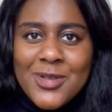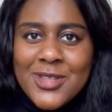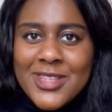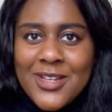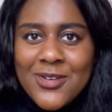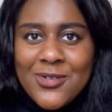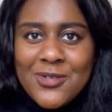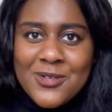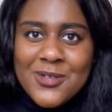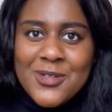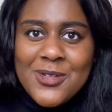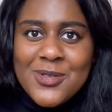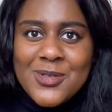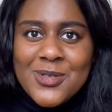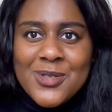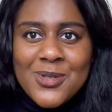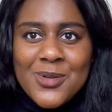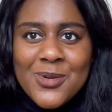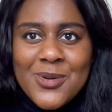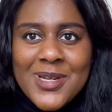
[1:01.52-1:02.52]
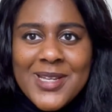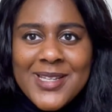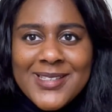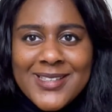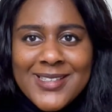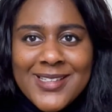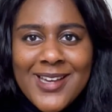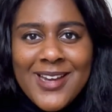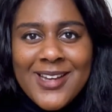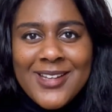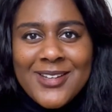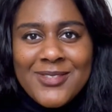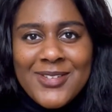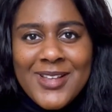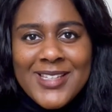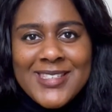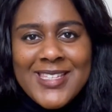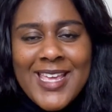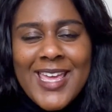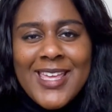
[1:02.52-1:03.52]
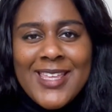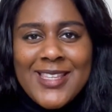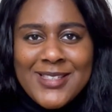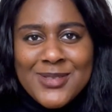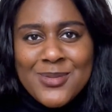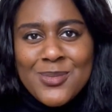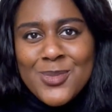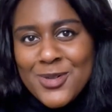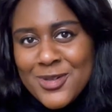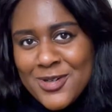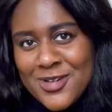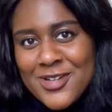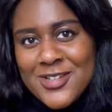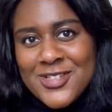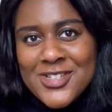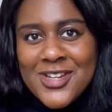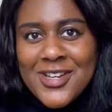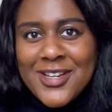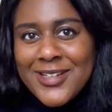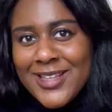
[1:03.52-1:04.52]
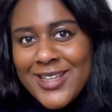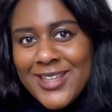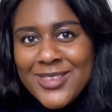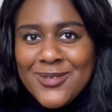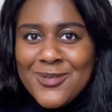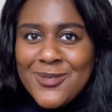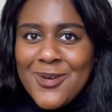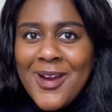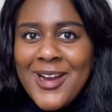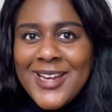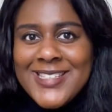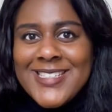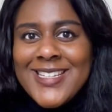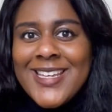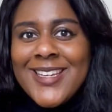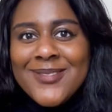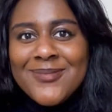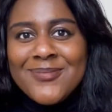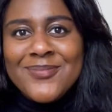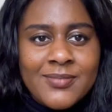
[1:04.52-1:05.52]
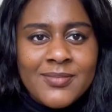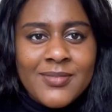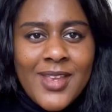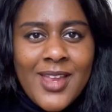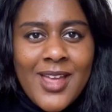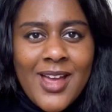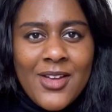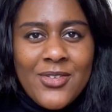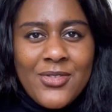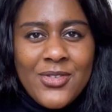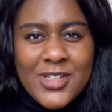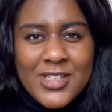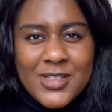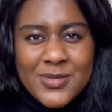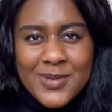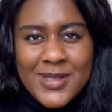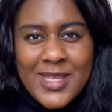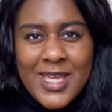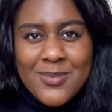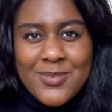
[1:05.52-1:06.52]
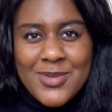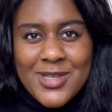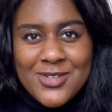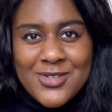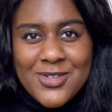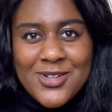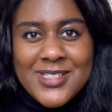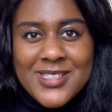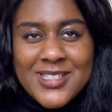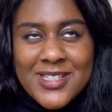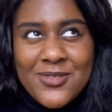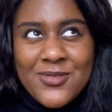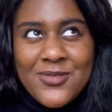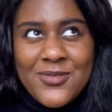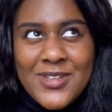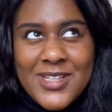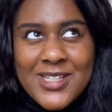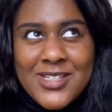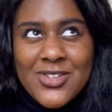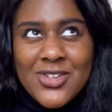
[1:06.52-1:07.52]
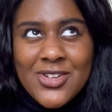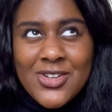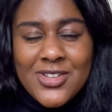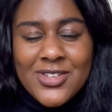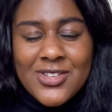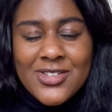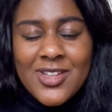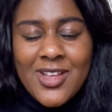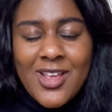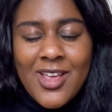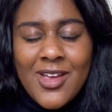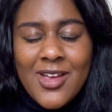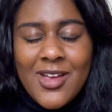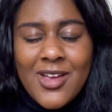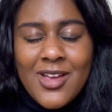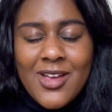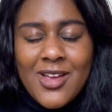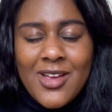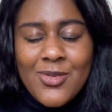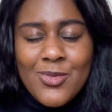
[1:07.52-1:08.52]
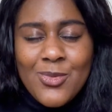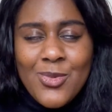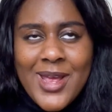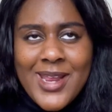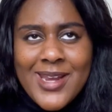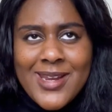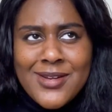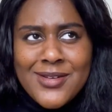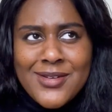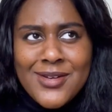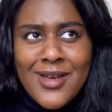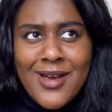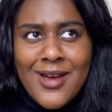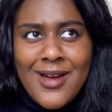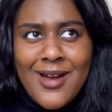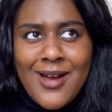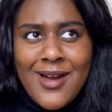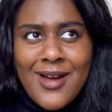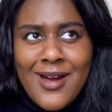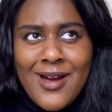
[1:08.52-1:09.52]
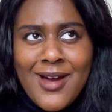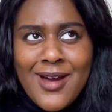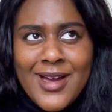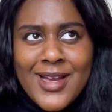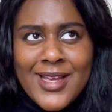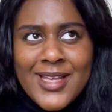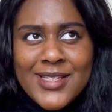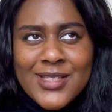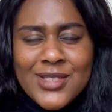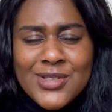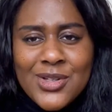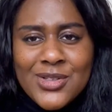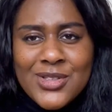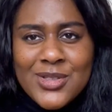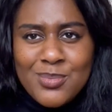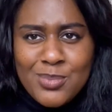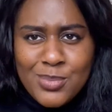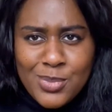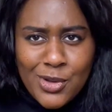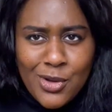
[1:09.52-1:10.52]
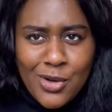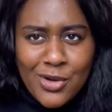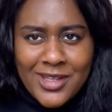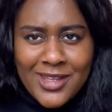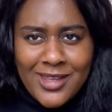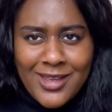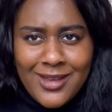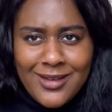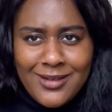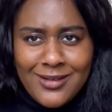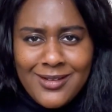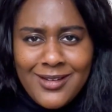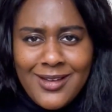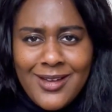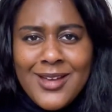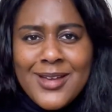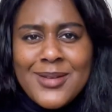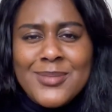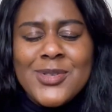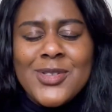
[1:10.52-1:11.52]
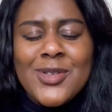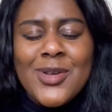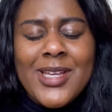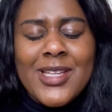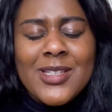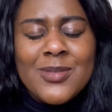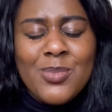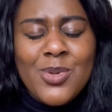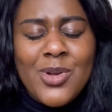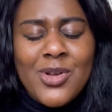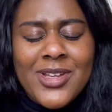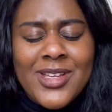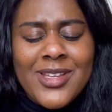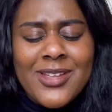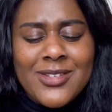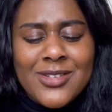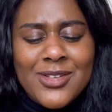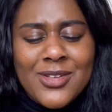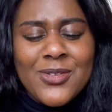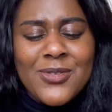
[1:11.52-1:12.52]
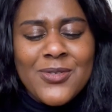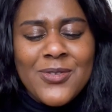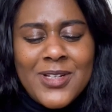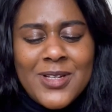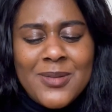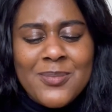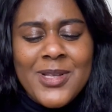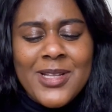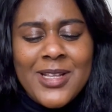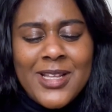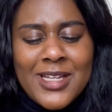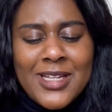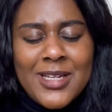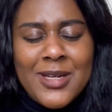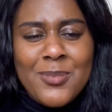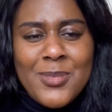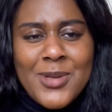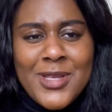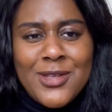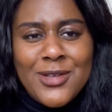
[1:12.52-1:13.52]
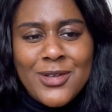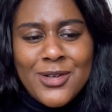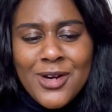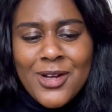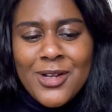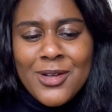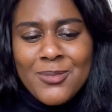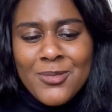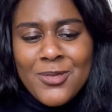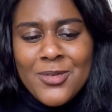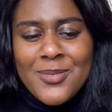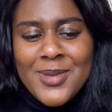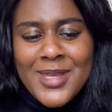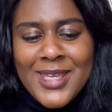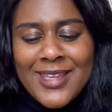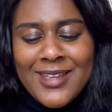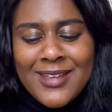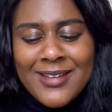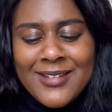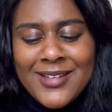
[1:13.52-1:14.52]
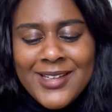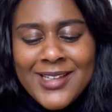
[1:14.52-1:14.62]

with different news stories and kind of like taking someone on a journey through writing. I first became interested in features when I started blogging. So I guess blogging does feel a bit like an opinion column for me.